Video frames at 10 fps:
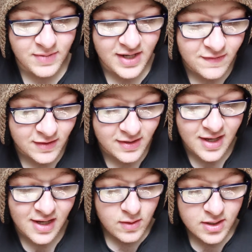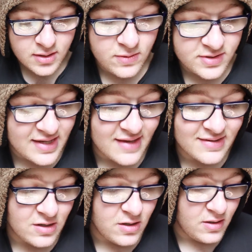But I feel like, you know what? Who
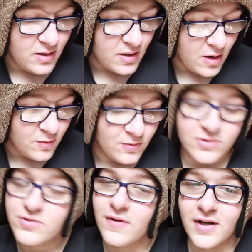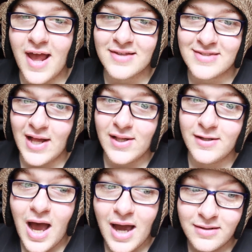says there are rules for cake
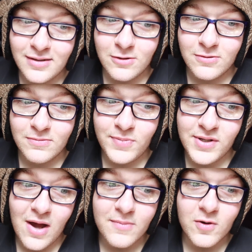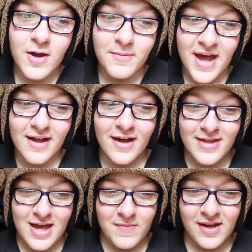salad? I do. But now I'm going back on
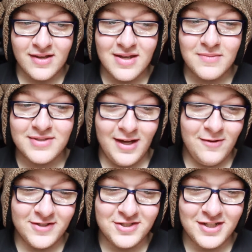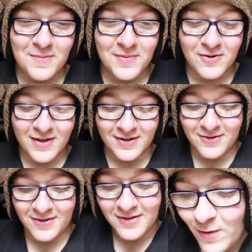that because I'm selfish and
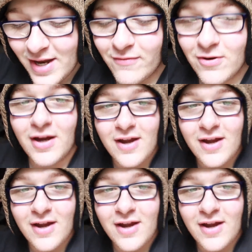hypocritical. Whatever.